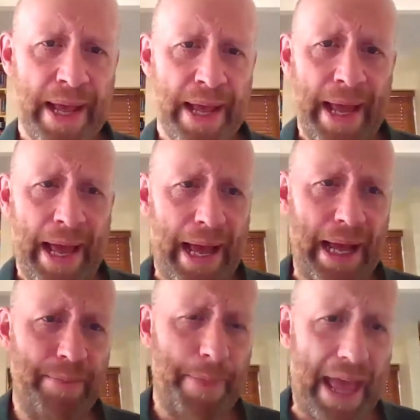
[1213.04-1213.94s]

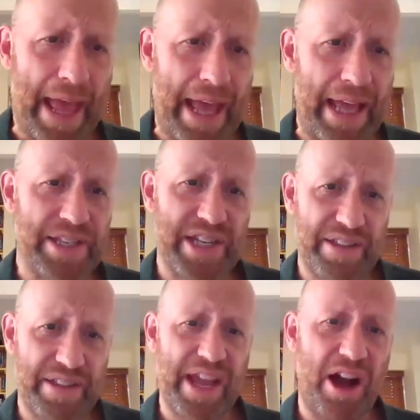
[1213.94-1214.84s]
And the
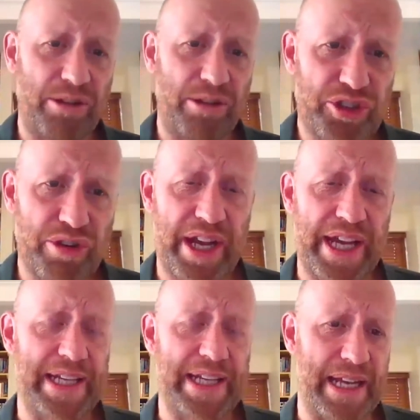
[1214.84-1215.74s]
Ultra is,
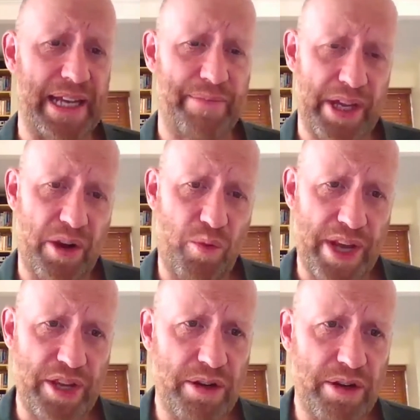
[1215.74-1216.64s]
when you
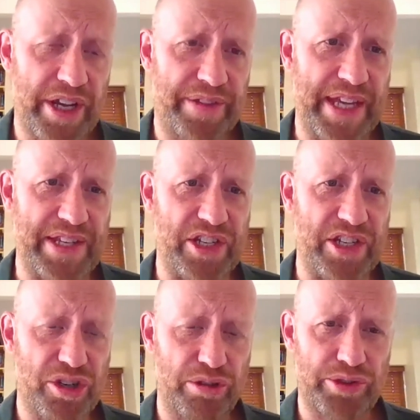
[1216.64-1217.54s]
look at these in
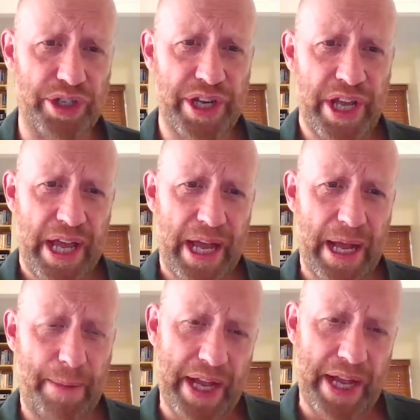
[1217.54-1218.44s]
children,
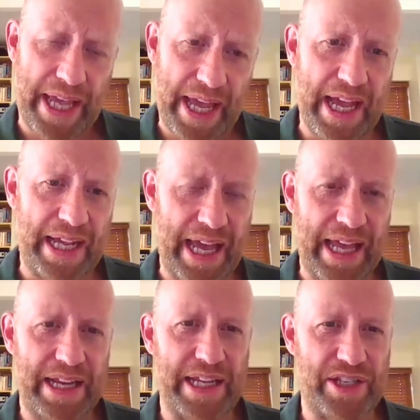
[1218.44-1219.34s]
okay, again,
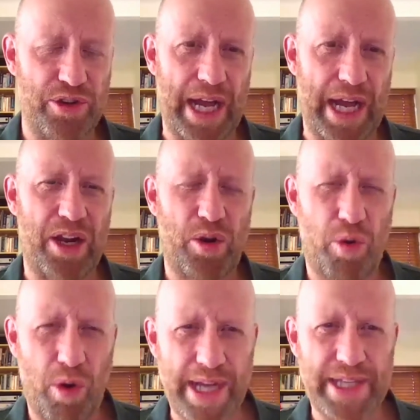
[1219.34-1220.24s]
it's not
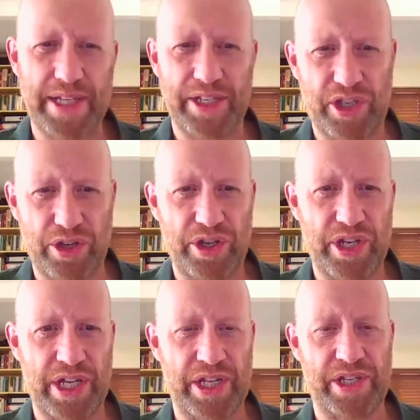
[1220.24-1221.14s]
quite as good as
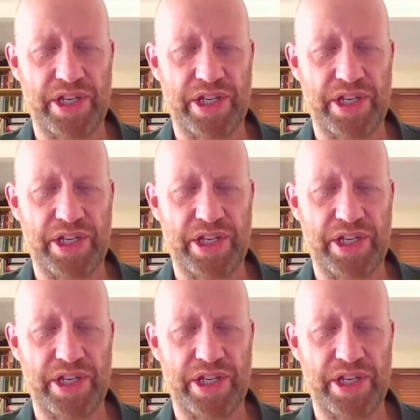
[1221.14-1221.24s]
a